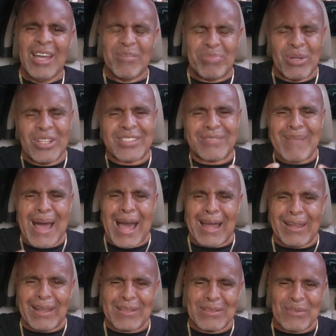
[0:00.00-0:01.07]
Put a
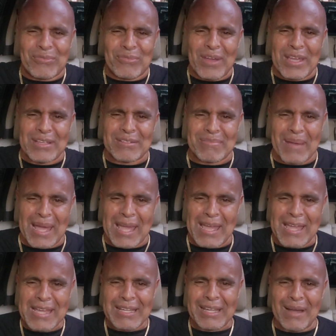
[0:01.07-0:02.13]
smile on your face,
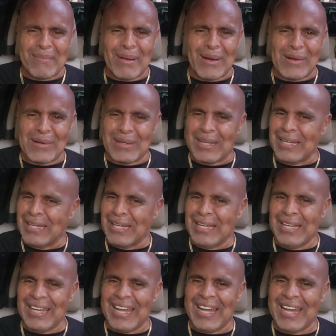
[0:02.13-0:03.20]
man. Come on.
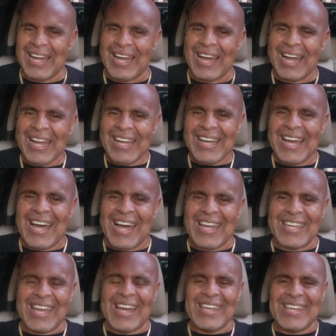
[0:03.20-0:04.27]

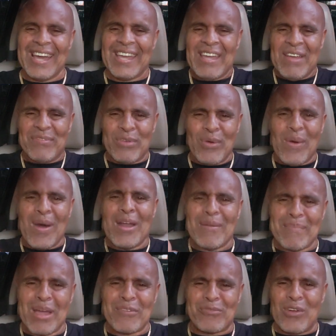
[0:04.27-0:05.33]
Ay, ay, ay. If you want
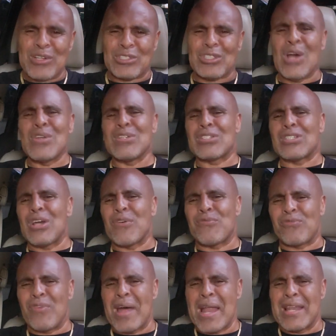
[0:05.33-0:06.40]
to make friends, show yourself
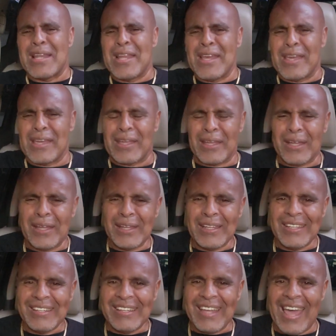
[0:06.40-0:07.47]
friendly.
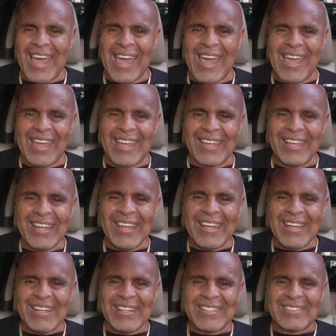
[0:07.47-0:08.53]
Hey,
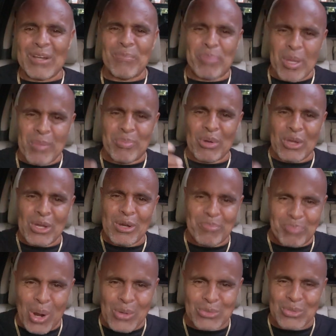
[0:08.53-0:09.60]
so people can
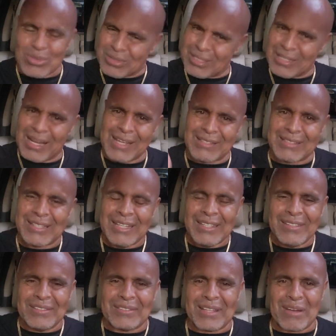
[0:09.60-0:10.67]
approach you and say, that
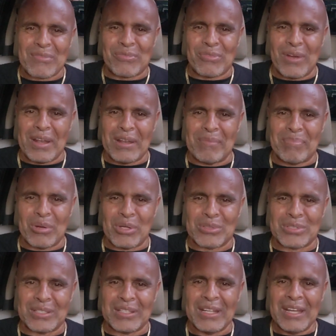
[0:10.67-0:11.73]
looks like a friendly
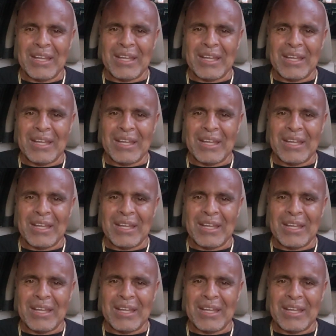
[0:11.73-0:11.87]
person.